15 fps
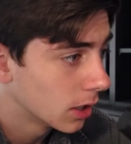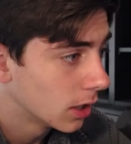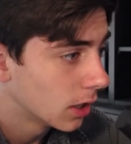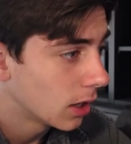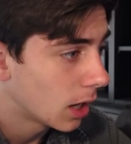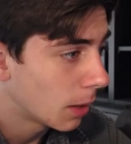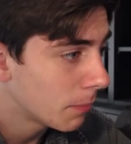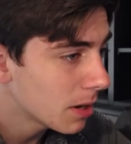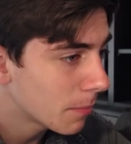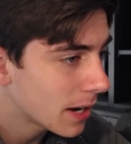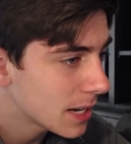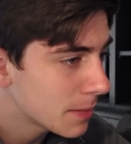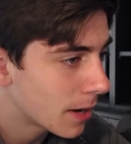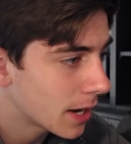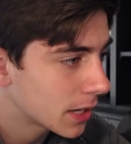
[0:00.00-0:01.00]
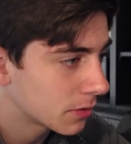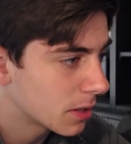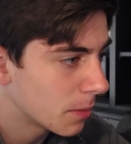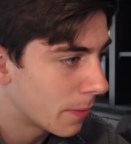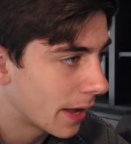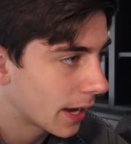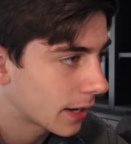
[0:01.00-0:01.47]
I'm gonna Mighty Miner in
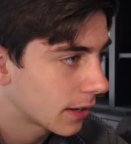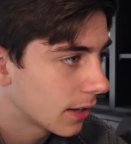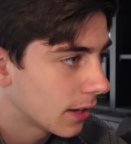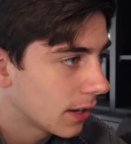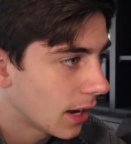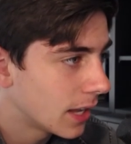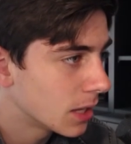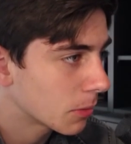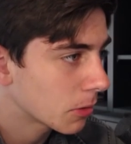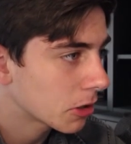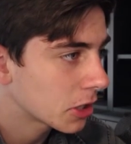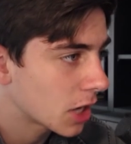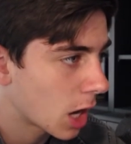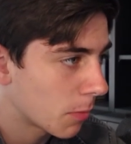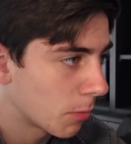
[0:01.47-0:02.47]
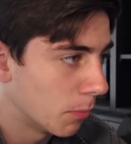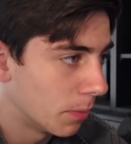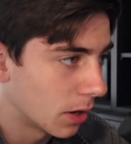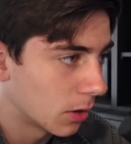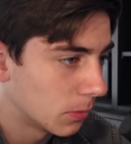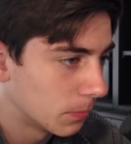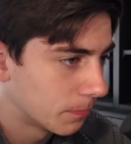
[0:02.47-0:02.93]
the back, and then we're gonna Goblin Barrel.